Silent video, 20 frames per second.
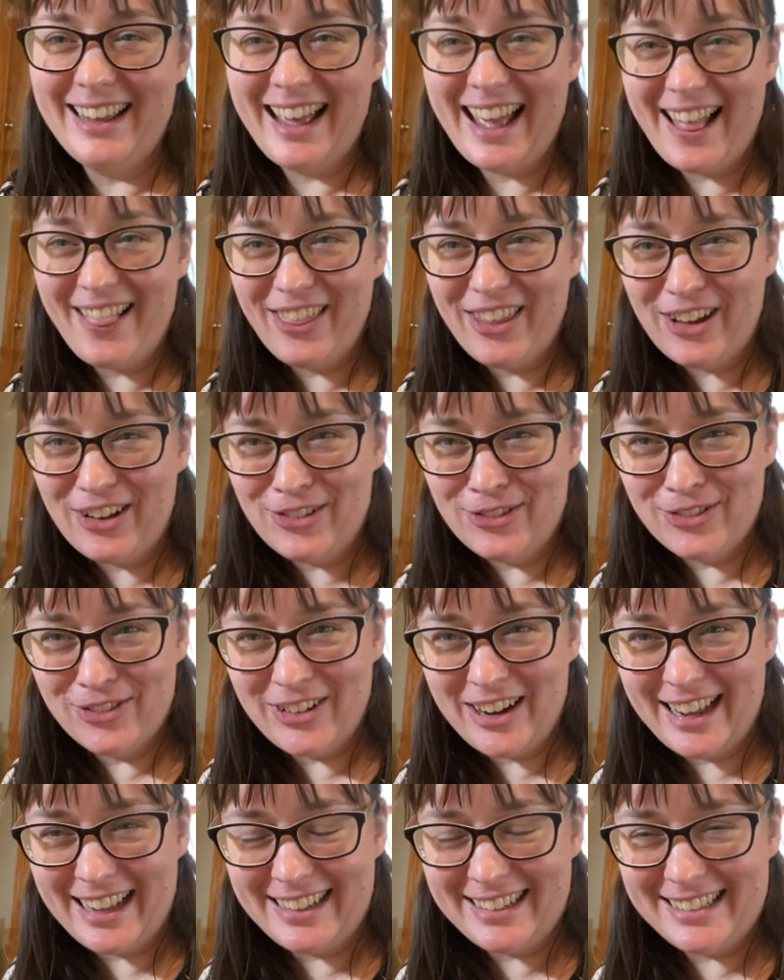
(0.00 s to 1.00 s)
Hello,
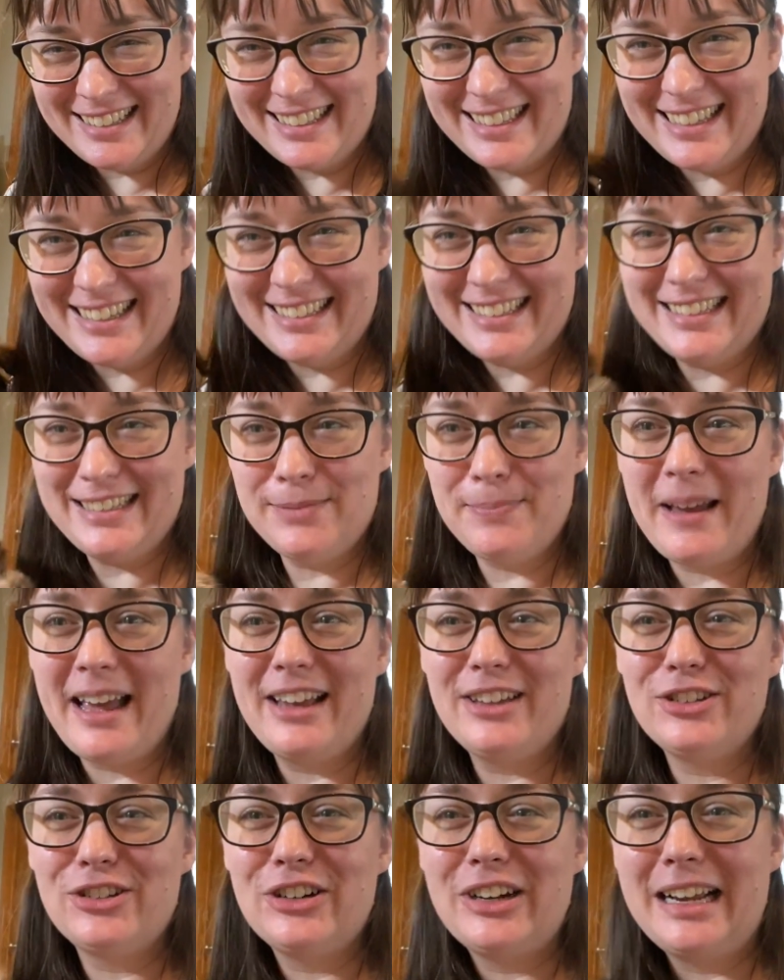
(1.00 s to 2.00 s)
friends. This is
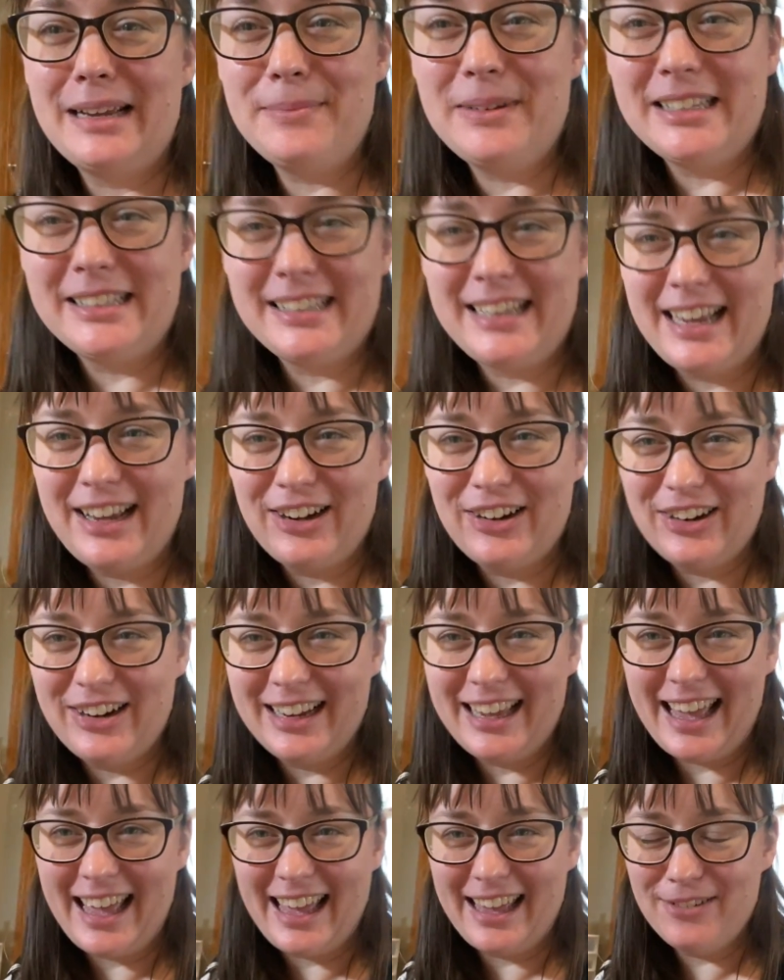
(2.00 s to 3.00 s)
Pastor Amy Slater
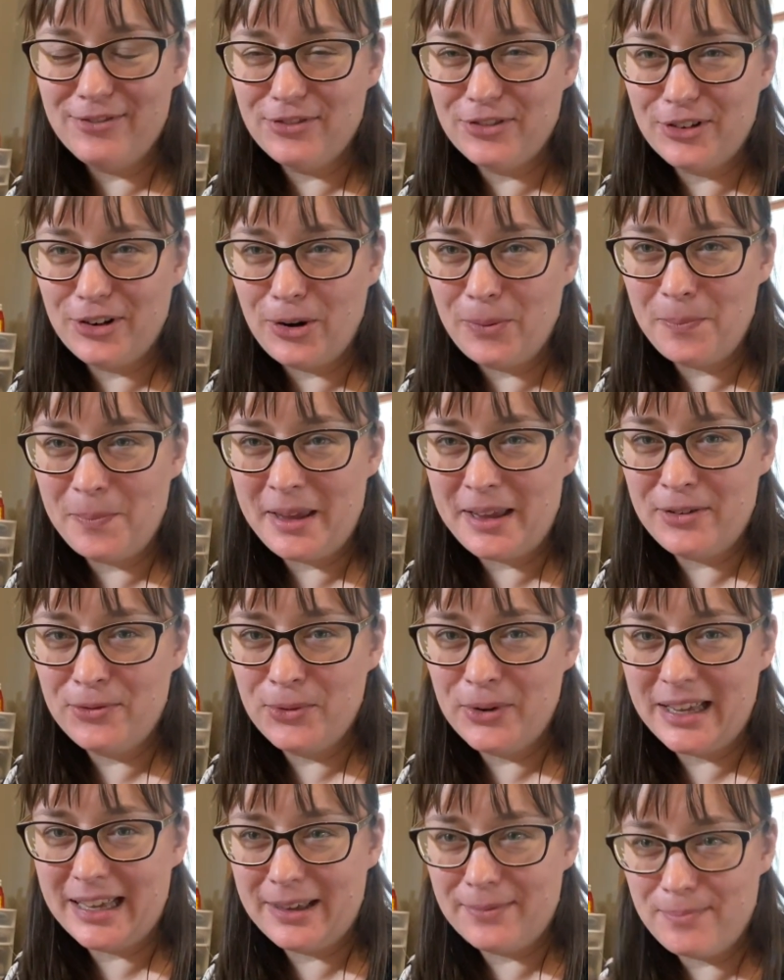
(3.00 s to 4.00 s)
again for our
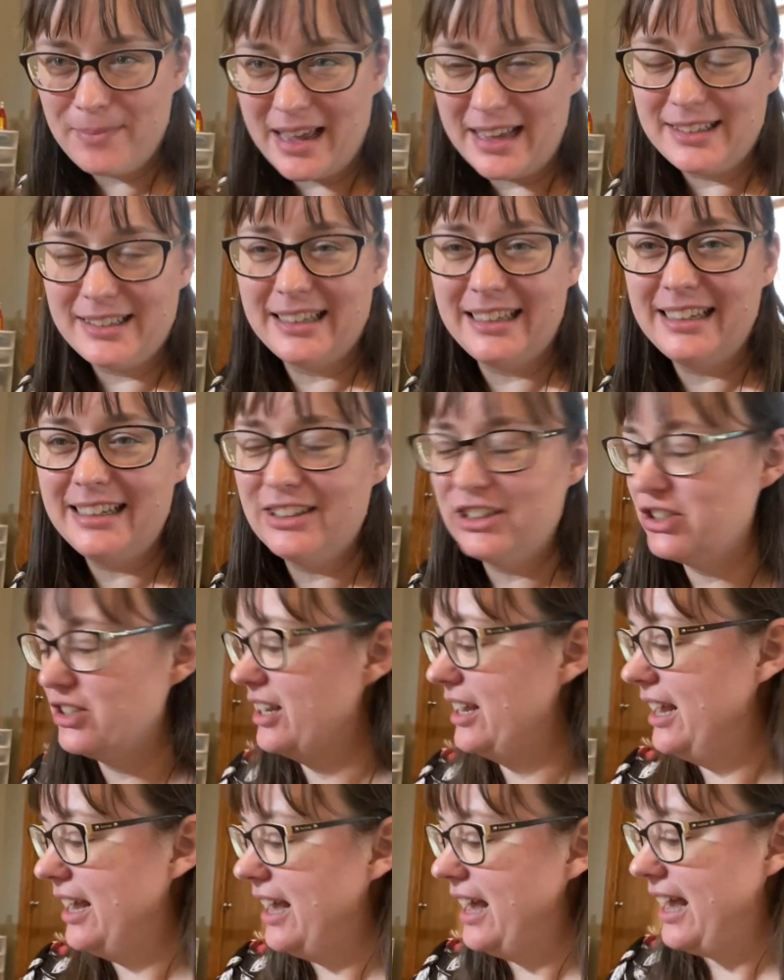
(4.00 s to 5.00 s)
midweek message.
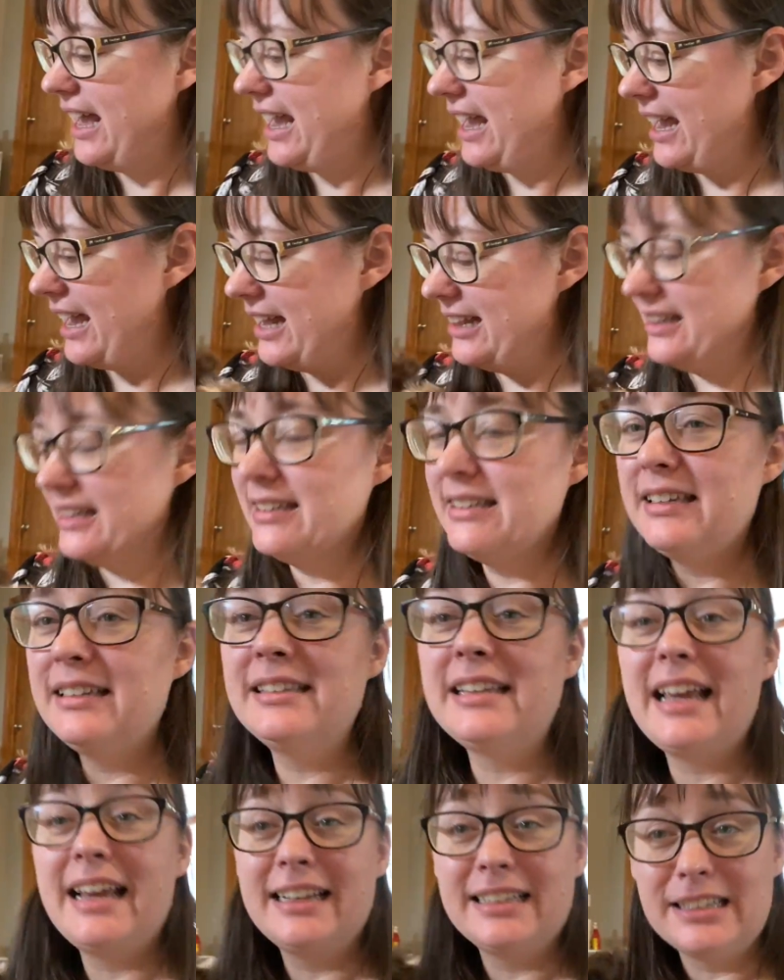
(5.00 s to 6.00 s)
And this
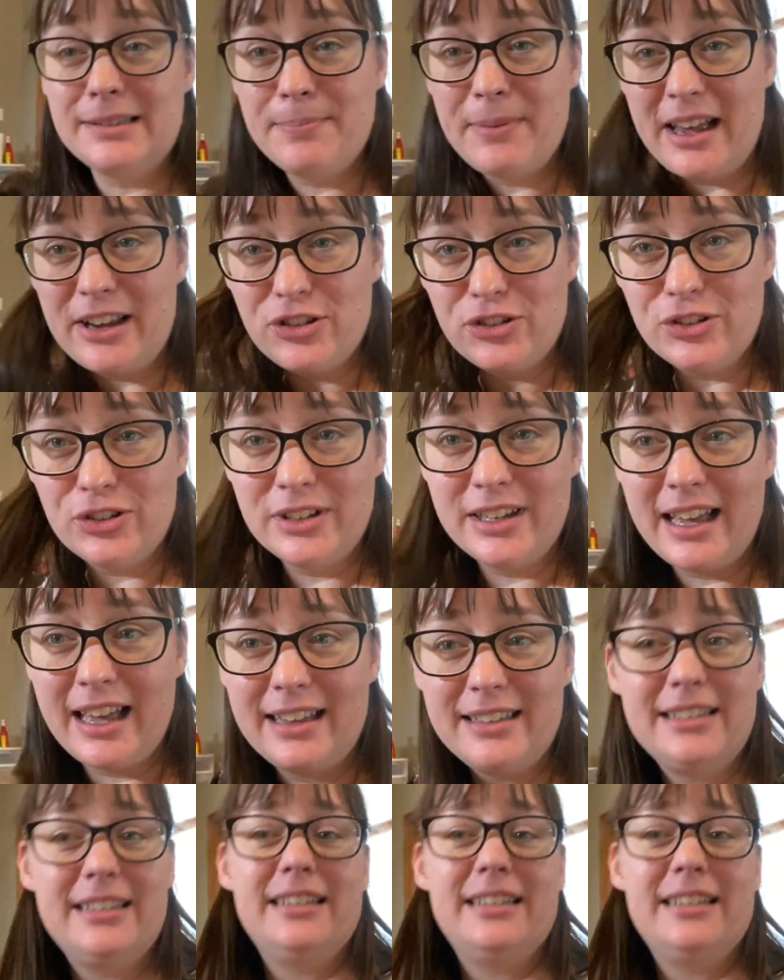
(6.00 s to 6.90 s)
is a special guest